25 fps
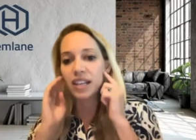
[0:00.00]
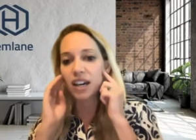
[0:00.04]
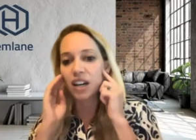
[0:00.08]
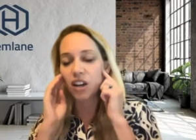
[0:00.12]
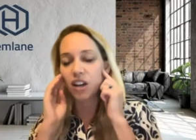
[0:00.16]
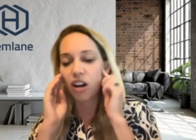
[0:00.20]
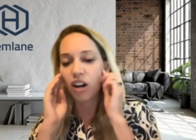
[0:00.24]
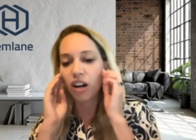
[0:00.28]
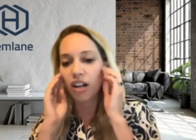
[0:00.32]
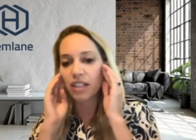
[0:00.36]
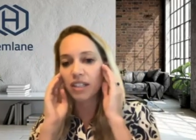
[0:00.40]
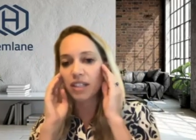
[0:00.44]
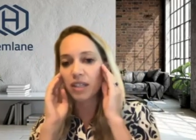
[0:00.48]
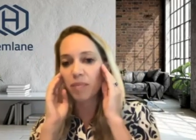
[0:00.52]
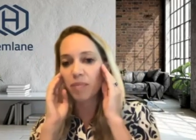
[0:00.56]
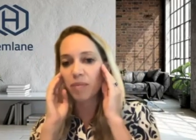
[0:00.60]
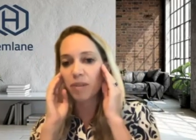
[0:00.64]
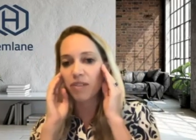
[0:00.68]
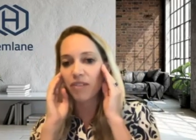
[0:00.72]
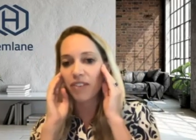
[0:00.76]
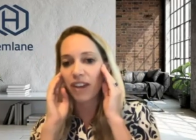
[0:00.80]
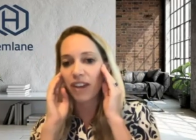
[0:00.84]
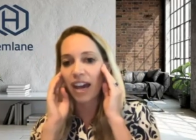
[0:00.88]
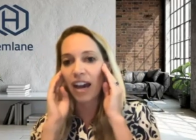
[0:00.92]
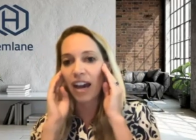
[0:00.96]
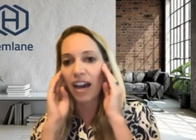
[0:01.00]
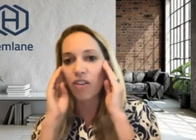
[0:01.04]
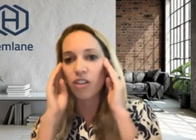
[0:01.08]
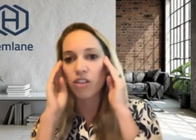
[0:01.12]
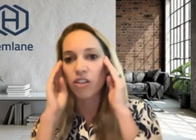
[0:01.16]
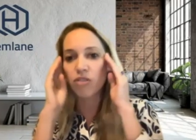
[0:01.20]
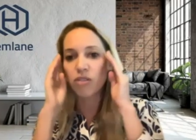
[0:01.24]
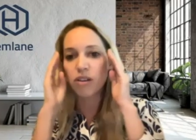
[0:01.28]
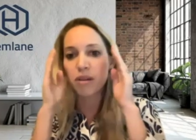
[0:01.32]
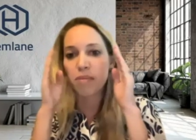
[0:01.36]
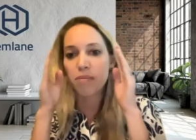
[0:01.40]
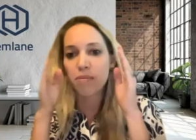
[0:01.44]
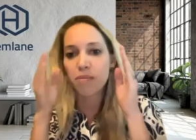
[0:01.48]
a concept of how do
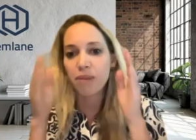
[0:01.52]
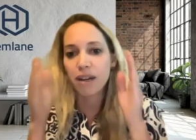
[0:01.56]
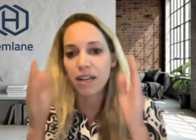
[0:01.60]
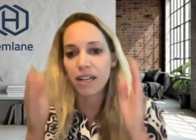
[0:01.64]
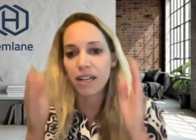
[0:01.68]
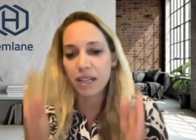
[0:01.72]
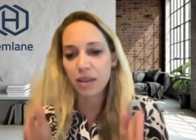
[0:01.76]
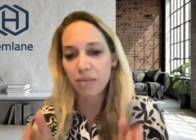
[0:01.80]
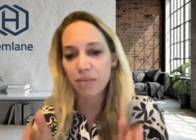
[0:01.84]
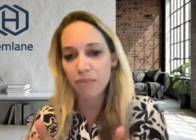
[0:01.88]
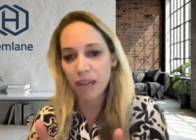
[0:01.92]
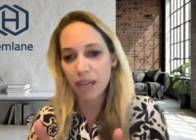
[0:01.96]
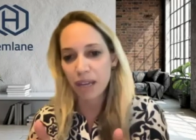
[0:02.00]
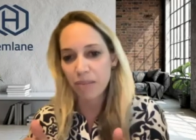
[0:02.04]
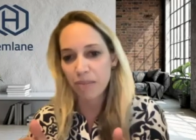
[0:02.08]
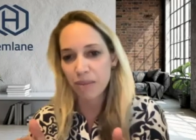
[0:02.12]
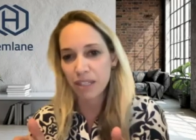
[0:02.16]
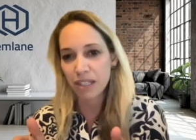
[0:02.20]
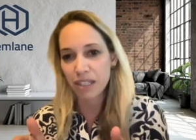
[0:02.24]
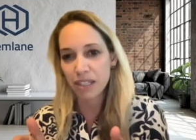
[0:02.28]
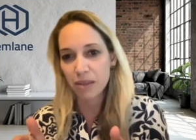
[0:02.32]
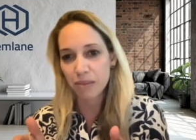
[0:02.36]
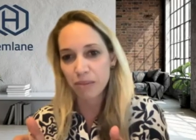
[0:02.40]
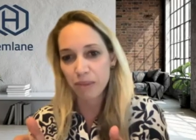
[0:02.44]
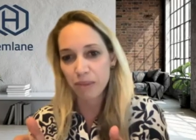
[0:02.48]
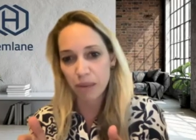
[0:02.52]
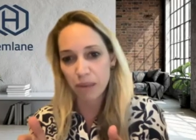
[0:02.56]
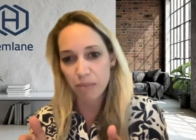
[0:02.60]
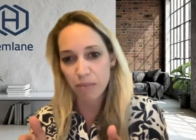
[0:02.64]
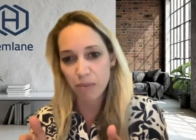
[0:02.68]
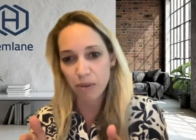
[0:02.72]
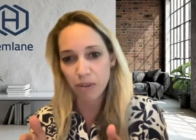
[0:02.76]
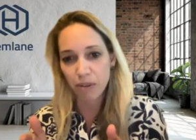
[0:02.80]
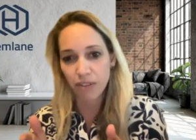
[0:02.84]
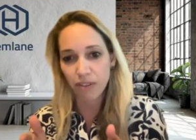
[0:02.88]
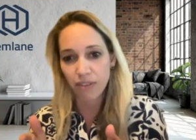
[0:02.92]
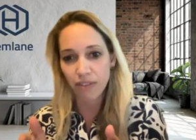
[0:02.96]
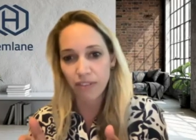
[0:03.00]
you get money and payments to
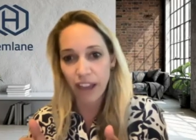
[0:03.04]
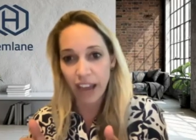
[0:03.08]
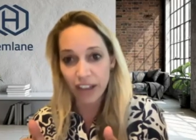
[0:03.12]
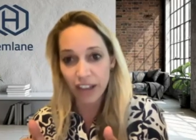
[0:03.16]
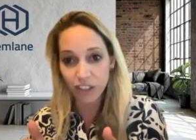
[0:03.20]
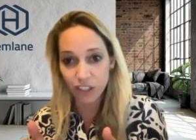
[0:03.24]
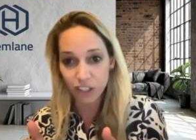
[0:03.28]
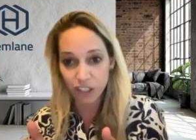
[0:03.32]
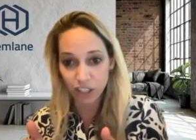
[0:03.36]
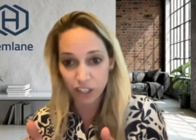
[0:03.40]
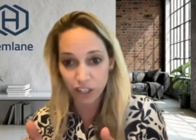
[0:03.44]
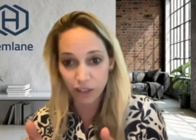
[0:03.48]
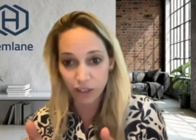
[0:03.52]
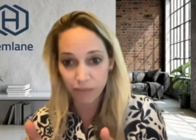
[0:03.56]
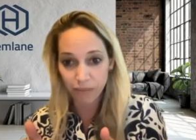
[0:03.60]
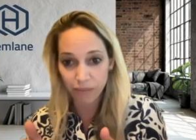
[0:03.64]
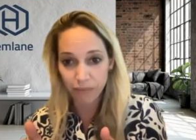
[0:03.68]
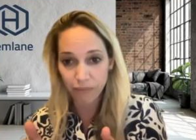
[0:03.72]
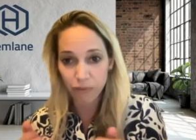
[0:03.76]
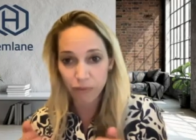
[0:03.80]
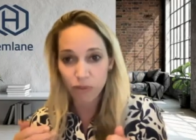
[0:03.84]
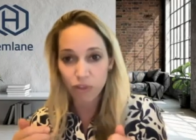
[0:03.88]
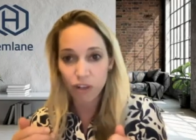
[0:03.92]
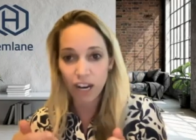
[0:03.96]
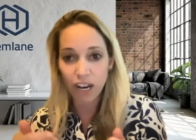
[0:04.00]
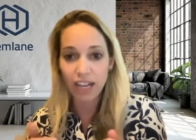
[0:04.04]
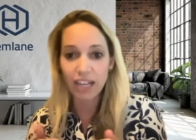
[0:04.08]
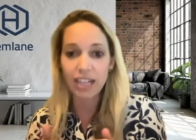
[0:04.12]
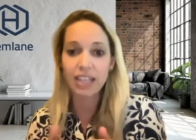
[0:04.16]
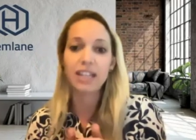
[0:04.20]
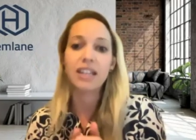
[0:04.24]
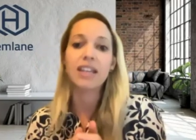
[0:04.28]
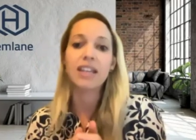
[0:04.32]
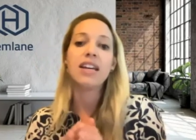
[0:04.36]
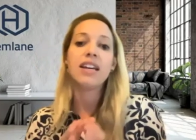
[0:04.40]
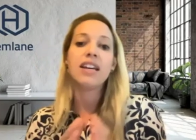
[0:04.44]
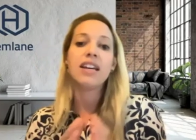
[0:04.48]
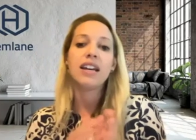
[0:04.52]
people faster,
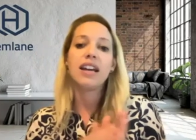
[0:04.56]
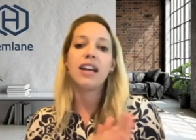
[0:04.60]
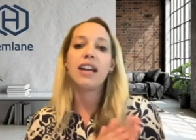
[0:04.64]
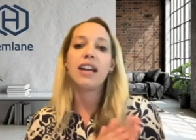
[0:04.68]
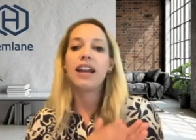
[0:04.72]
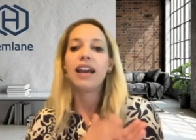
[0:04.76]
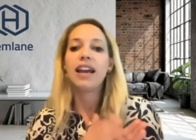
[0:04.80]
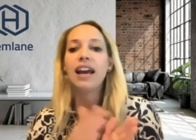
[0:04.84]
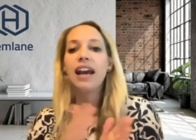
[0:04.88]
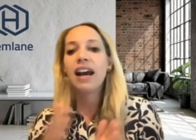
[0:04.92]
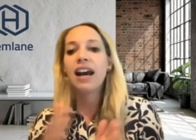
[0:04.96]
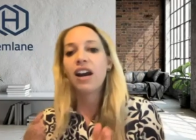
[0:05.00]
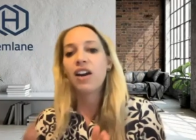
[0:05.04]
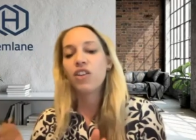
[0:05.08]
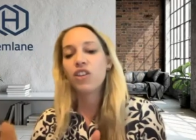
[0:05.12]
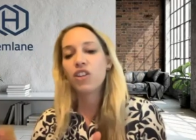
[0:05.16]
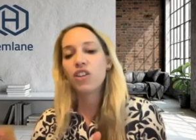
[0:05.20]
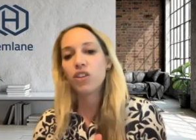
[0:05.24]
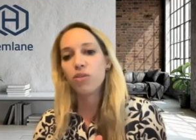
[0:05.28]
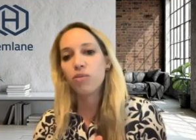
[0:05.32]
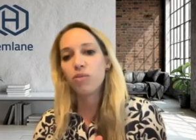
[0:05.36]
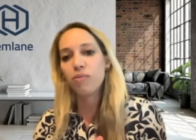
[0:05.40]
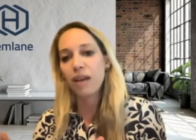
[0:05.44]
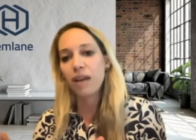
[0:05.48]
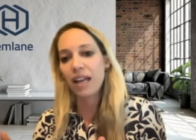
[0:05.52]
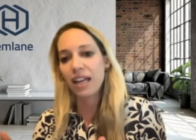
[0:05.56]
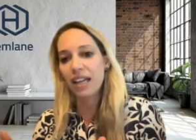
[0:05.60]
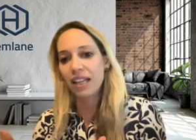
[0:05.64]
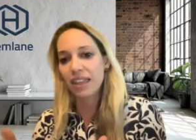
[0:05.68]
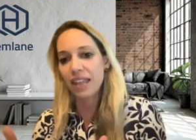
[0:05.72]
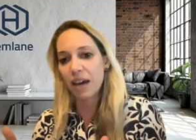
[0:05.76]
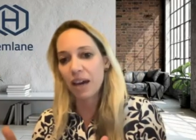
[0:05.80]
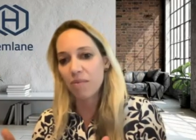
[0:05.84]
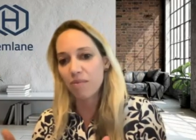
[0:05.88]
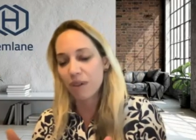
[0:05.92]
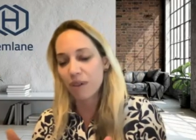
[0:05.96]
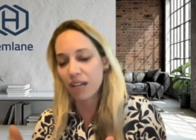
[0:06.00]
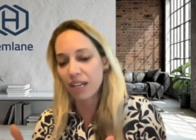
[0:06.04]
right? And how do you make
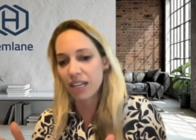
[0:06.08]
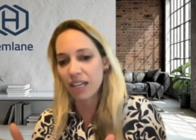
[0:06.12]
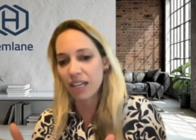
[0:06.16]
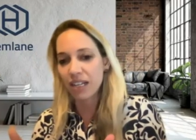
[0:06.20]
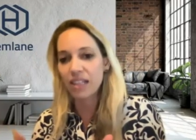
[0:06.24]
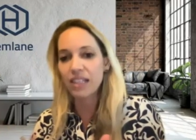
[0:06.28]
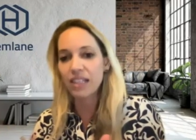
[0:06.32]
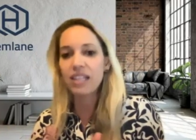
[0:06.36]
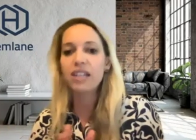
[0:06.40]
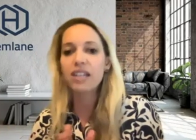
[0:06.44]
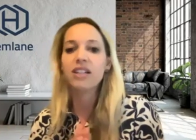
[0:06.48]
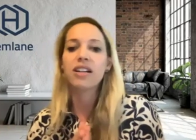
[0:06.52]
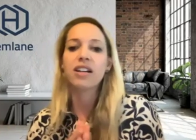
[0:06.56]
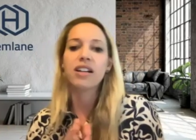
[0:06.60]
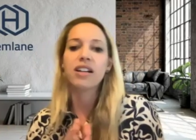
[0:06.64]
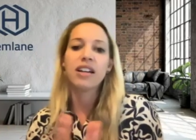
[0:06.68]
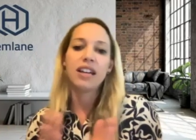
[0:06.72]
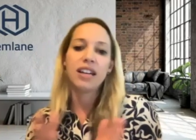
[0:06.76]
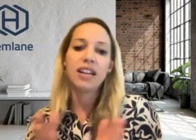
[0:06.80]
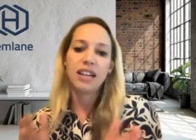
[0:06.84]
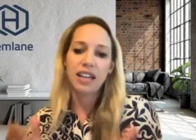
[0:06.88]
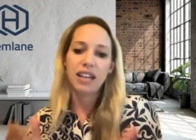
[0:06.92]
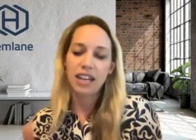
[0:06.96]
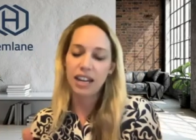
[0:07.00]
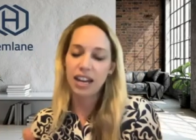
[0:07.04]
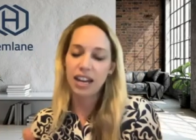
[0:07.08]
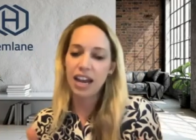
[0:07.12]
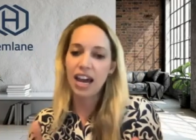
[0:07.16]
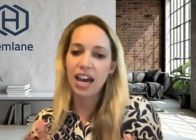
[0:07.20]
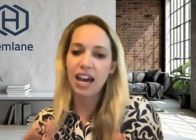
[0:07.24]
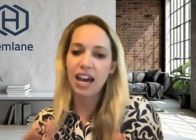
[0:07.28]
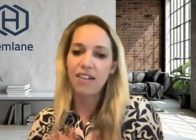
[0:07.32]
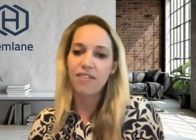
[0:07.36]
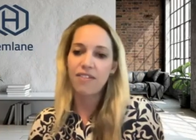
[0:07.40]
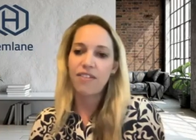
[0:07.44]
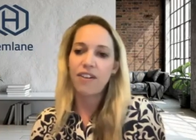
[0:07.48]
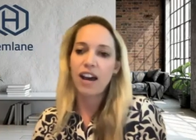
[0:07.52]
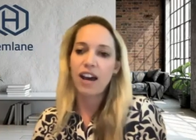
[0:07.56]
that money clear? and
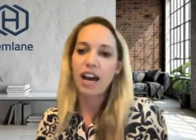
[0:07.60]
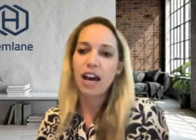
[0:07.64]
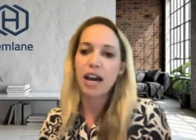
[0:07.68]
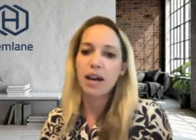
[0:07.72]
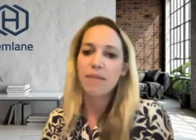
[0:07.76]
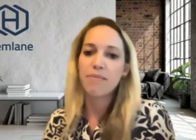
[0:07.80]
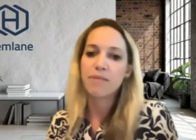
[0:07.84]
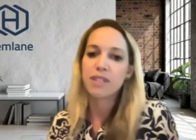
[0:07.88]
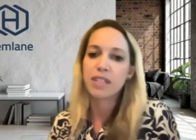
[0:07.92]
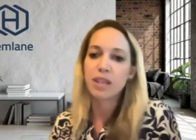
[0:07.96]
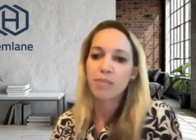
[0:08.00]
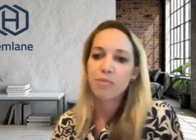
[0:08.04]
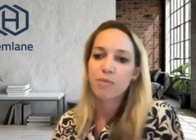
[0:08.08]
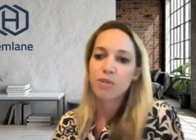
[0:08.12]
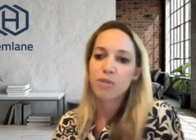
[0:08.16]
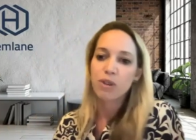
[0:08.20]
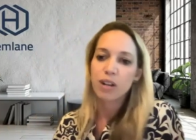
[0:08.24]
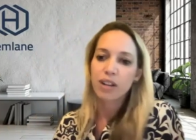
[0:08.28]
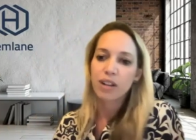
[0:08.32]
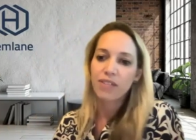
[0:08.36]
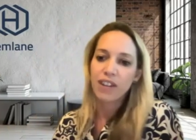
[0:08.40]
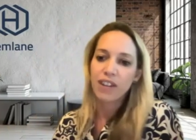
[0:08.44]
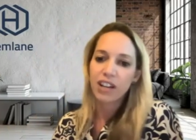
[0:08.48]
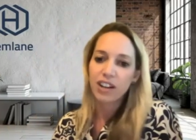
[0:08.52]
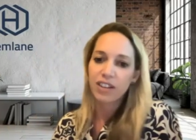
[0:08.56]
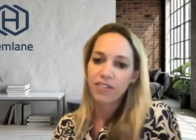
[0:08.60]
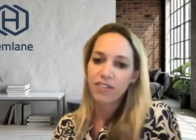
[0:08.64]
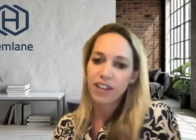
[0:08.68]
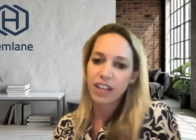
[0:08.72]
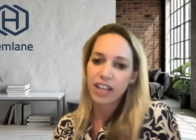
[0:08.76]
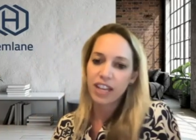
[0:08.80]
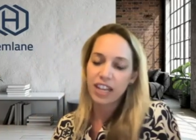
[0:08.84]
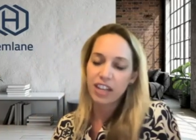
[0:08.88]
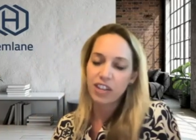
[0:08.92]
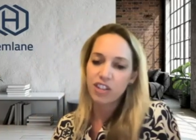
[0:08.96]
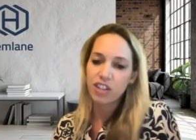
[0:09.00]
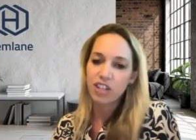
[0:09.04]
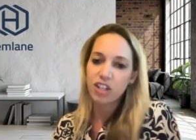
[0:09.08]
have um, some sort of
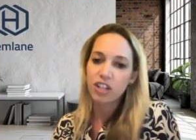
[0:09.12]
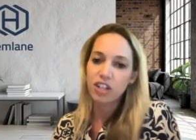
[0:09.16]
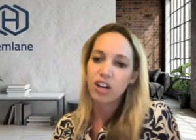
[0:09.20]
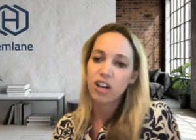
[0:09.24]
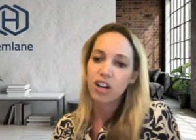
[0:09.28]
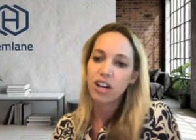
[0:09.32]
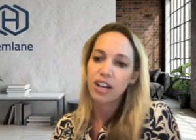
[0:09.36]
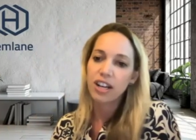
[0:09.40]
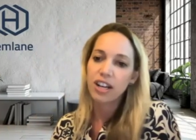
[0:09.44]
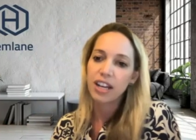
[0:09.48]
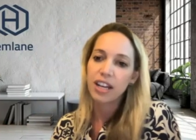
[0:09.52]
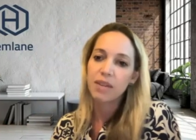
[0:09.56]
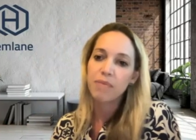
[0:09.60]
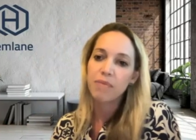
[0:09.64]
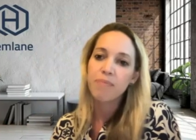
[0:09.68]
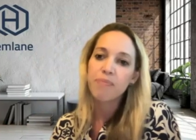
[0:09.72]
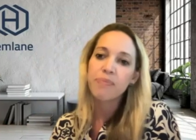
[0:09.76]
verification on it.